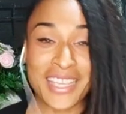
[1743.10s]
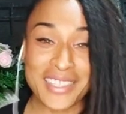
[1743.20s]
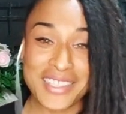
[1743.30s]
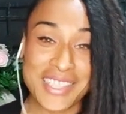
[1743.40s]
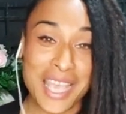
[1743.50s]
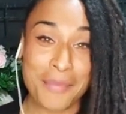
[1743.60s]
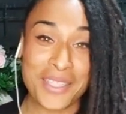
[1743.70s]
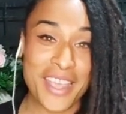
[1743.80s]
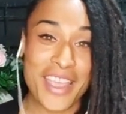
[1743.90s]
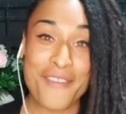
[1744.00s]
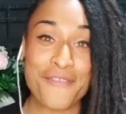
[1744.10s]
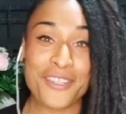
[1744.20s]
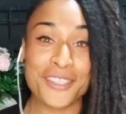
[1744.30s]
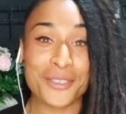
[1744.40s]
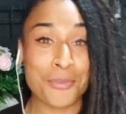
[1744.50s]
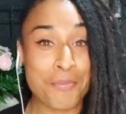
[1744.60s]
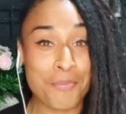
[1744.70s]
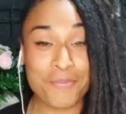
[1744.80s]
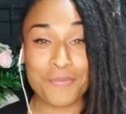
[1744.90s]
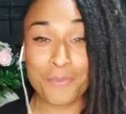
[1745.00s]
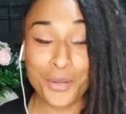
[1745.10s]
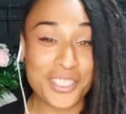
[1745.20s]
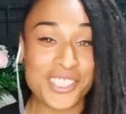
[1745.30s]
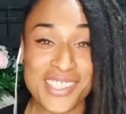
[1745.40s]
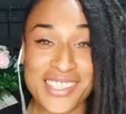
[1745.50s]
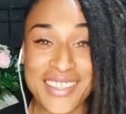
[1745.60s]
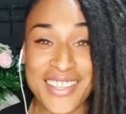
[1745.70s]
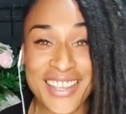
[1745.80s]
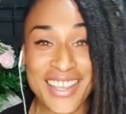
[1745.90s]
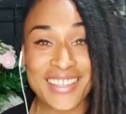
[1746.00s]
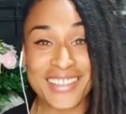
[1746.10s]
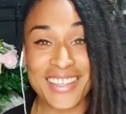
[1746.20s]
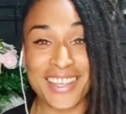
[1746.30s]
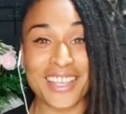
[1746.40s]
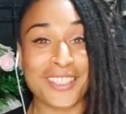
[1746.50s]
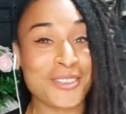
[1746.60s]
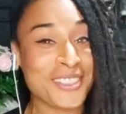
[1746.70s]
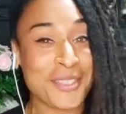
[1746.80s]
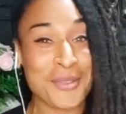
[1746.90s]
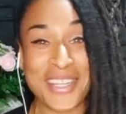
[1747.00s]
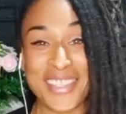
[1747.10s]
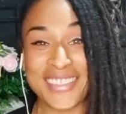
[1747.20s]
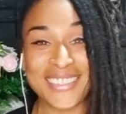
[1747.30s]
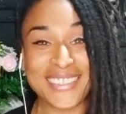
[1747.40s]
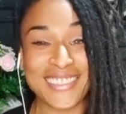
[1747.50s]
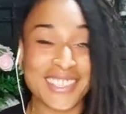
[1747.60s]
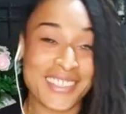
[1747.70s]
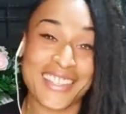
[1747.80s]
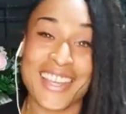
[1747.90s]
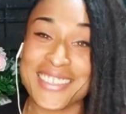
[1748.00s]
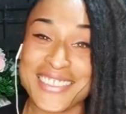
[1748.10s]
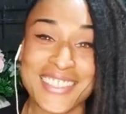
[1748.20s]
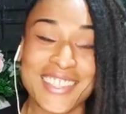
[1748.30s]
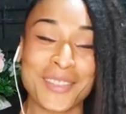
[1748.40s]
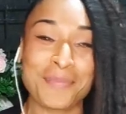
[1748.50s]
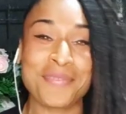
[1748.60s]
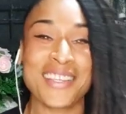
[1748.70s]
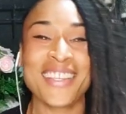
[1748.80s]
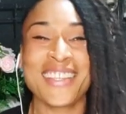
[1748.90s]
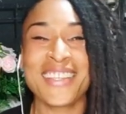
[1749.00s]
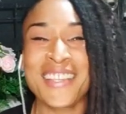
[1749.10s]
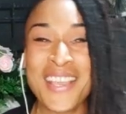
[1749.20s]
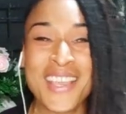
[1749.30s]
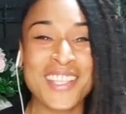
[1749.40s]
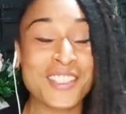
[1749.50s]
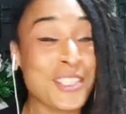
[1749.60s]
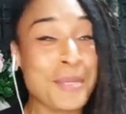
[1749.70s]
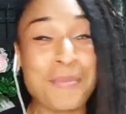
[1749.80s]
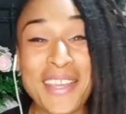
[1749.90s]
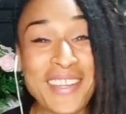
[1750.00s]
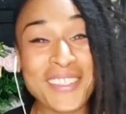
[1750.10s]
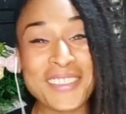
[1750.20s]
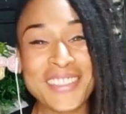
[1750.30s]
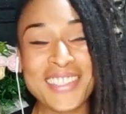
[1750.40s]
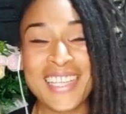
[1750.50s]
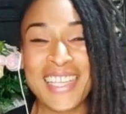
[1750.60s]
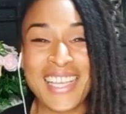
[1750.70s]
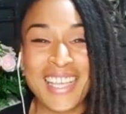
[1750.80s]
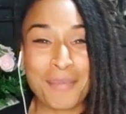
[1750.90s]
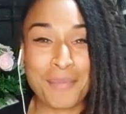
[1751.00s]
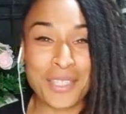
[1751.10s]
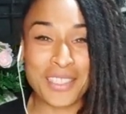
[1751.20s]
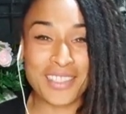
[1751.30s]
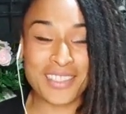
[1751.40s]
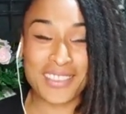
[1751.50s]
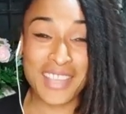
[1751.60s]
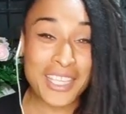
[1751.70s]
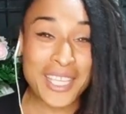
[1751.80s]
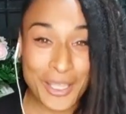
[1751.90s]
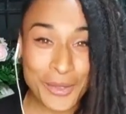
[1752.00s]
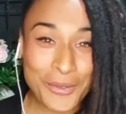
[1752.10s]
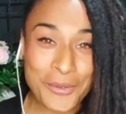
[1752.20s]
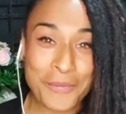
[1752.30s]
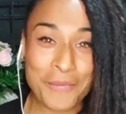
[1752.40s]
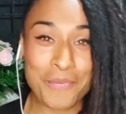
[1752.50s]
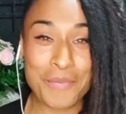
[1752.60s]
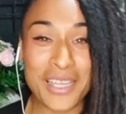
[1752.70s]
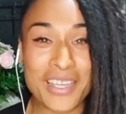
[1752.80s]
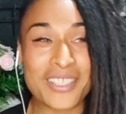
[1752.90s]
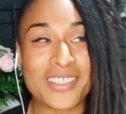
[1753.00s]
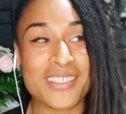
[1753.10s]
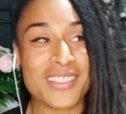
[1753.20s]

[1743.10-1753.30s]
the time and the effort to purchase a ticket. I know they're not cheap at all, but thank you, because